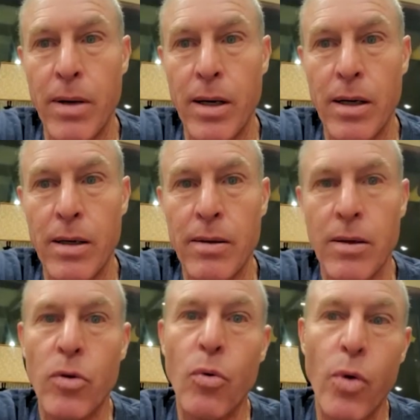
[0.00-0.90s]
uh,
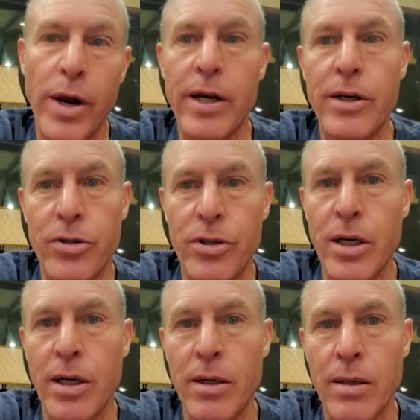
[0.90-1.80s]
waiting to
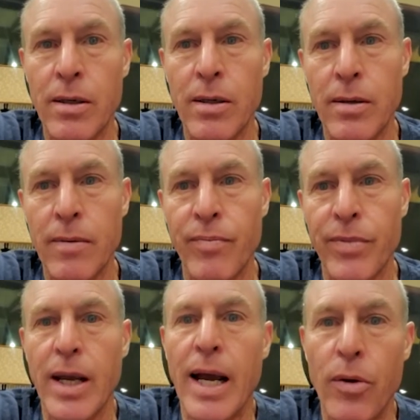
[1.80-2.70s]
see
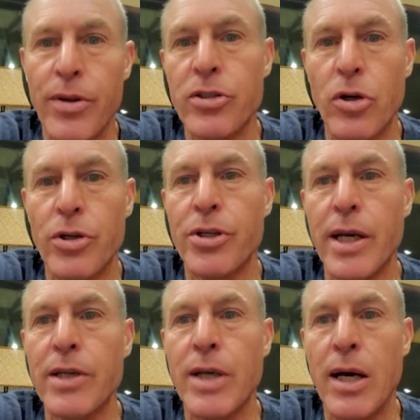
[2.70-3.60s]
how this all
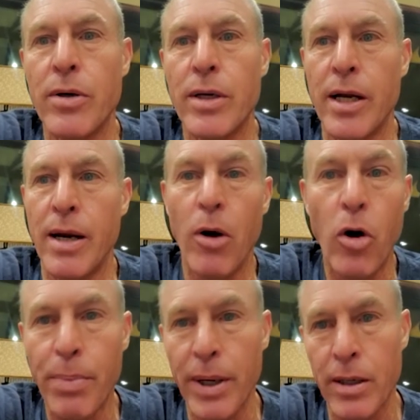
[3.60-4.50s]
shakes out. And I'm
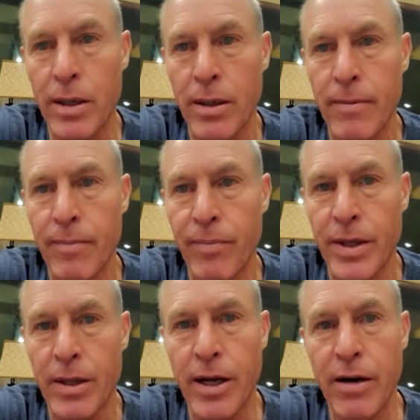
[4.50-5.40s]
hoping
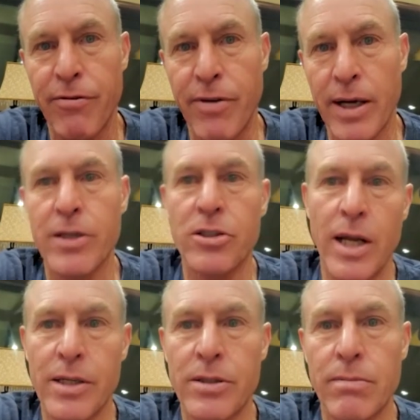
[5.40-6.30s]
that, in fact, his
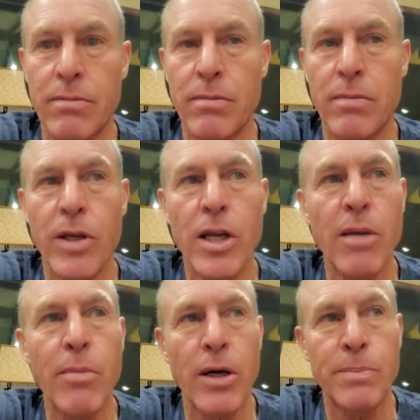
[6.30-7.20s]
last
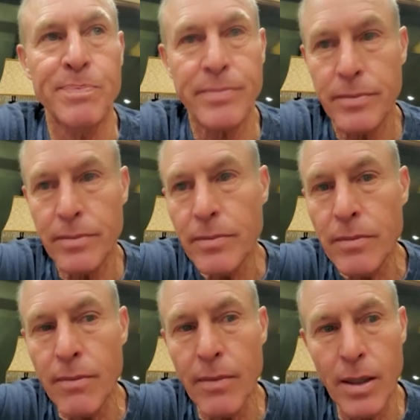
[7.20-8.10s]
email,
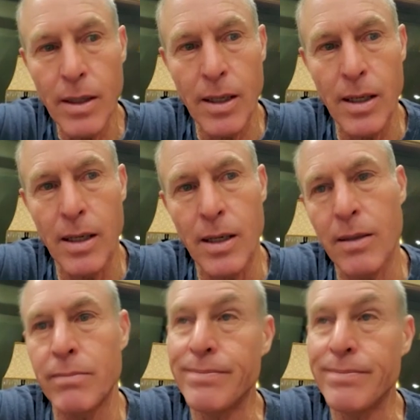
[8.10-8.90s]
um,